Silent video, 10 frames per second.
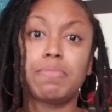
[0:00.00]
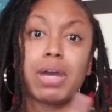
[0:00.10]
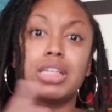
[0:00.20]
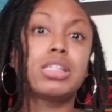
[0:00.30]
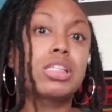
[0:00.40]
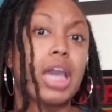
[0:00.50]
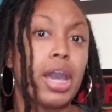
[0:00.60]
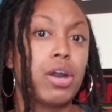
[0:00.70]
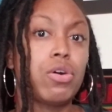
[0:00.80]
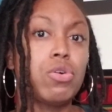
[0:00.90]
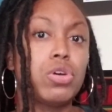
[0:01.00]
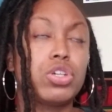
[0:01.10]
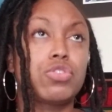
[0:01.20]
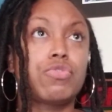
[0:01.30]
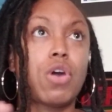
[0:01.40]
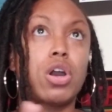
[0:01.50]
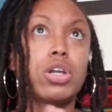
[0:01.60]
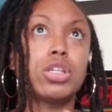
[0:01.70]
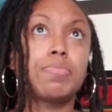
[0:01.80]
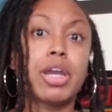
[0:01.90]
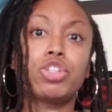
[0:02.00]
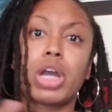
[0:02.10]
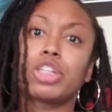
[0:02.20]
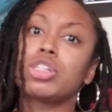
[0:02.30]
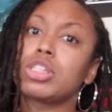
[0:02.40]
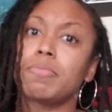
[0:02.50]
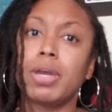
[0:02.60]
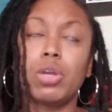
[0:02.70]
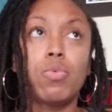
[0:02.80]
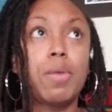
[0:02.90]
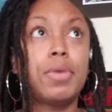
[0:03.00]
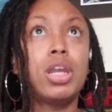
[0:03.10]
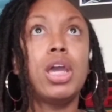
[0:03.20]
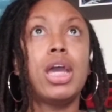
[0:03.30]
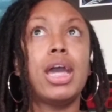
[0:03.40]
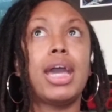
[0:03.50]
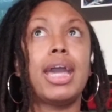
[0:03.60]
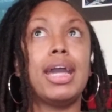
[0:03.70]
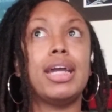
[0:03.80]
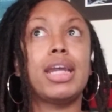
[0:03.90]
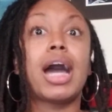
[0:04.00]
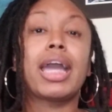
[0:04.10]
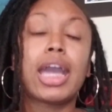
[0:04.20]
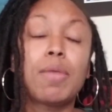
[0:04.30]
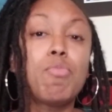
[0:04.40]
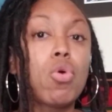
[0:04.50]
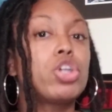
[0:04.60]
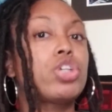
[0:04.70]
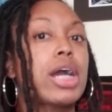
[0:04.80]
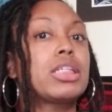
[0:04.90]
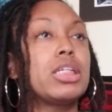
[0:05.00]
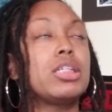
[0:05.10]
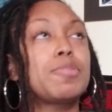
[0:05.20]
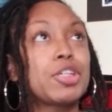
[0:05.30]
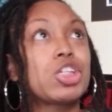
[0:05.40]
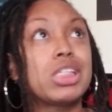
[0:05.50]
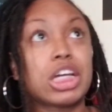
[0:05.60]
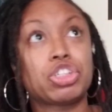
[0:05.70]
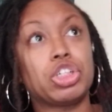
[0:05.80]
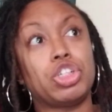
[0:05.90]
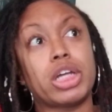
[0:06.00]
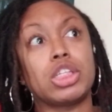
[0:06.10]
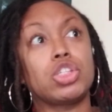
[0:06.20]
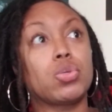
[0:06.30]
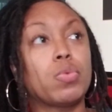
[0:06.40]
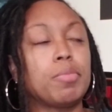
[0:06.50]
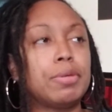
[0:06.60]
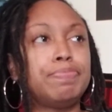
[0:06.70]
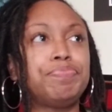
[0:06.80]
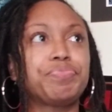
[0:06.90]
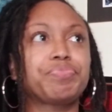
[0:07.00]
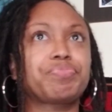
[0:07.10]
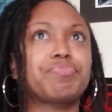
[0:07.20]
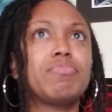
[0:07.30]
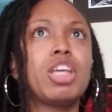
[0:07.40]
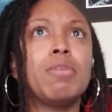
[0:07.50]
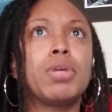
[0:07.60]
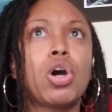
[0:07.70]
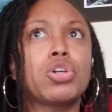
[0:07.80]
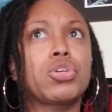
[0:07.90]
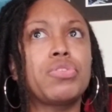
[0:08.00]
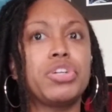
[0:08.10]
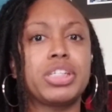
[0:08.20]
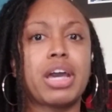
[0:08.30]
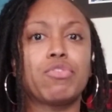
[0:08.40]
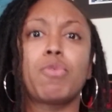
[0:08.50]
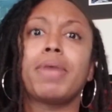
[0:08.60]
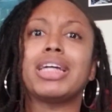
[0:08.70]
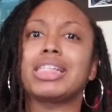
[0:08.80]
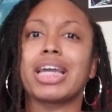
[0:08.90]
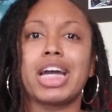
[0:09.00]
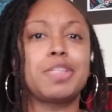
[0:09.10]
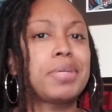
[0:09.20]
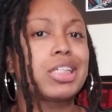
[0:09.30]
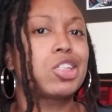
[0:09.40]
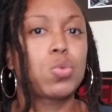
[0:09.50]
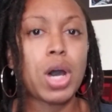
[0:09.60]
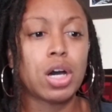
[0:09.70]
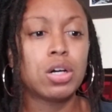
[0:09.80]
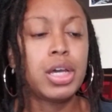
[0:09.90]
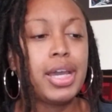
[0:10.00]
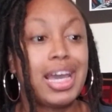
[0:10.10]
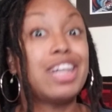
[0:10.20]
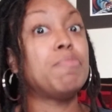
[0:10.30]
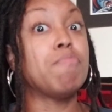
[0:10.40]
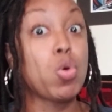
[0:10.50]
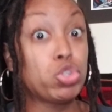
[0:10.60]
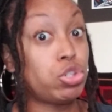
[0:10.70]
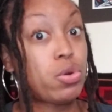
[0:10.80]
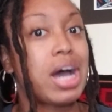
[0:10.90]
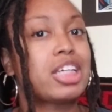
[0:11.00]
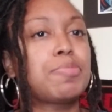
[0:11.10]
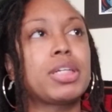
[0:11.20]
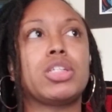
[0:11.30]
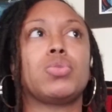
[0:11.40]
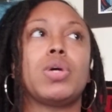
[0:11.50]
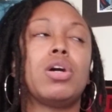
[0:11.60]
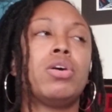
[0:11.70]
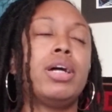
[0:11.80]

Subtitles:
my scale as far as my attraction to men and women. And I am more attracted, especially sexually attracted, to women. But also there's that romantic aspect as well, and emotional aspect as well.